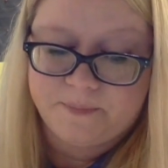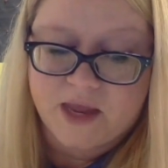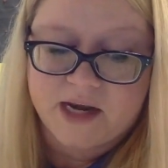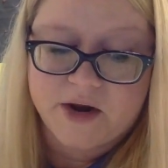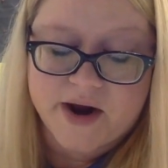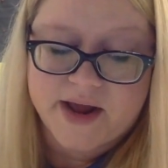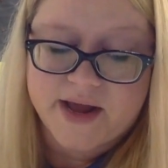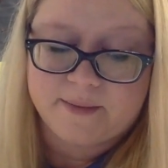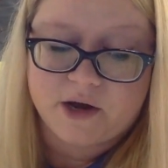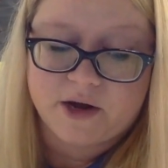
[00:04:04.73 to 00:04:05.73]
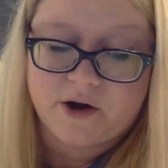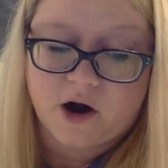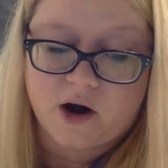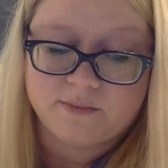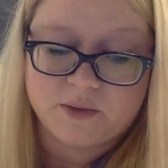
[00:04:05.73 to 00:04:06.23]
and here I am,
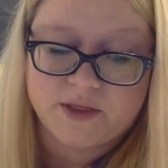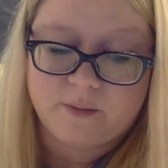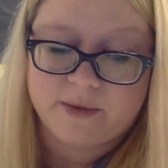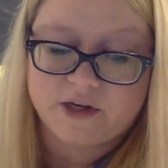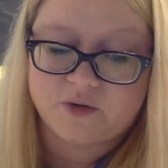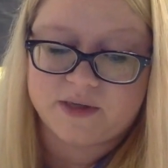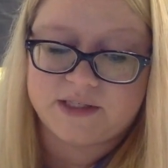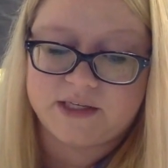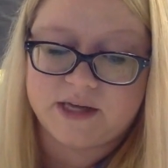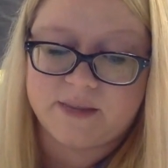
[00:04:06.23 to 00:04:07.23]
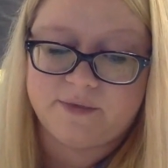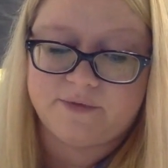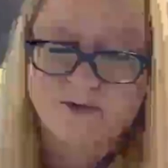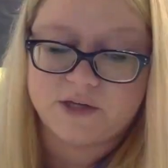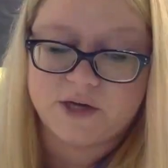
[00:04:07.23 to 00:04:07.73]
unarmed, without my trusty tub of
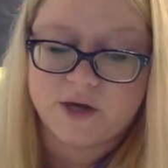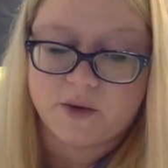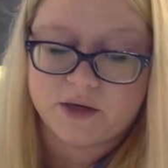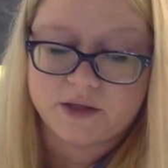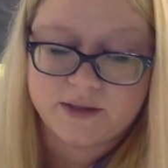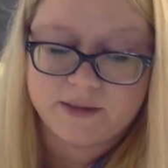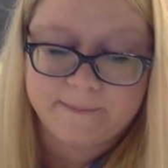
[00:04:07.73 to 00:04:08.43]
frozen yogurt.